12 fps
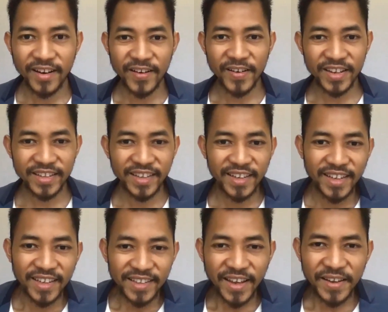All right.
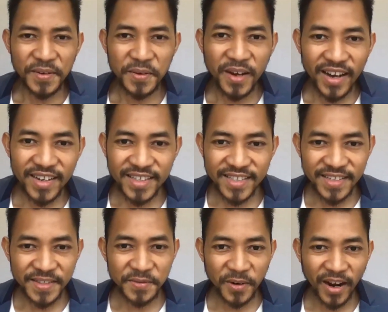Thank you, guys.
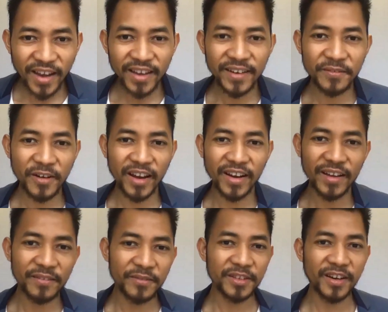This is Ryan of Ryan
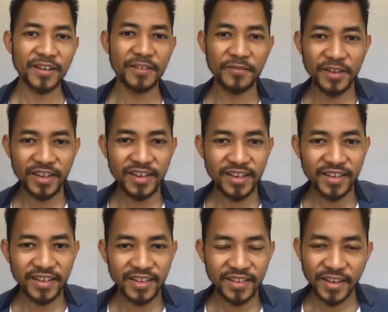Edit Photography.
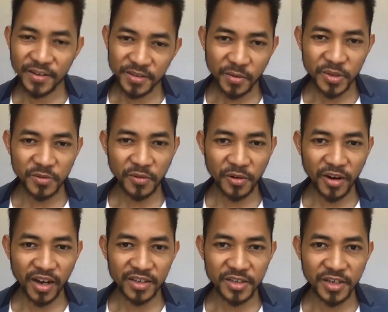Thank you so much for
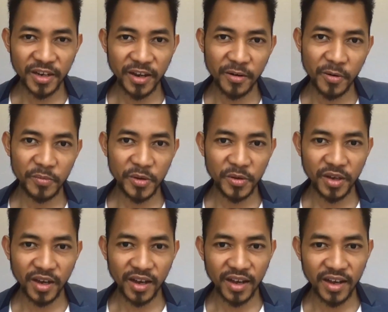watching. I hope you
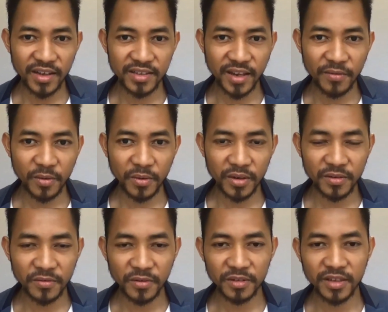guys have a
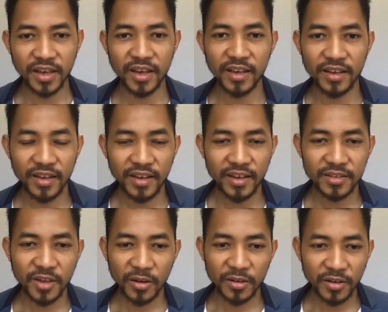wonderful day.
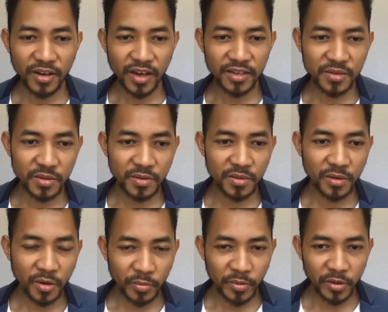Talk to you guys soon.
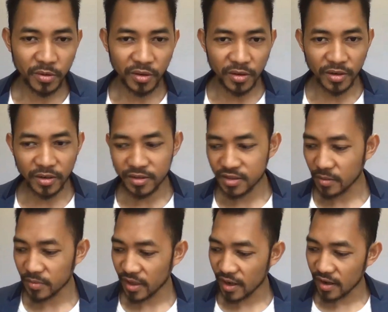Hope you learned
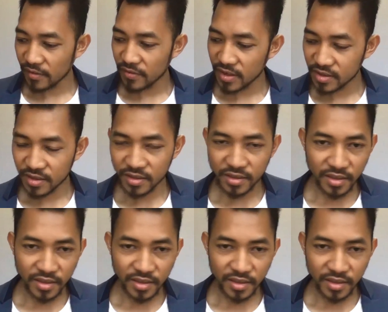something out of this.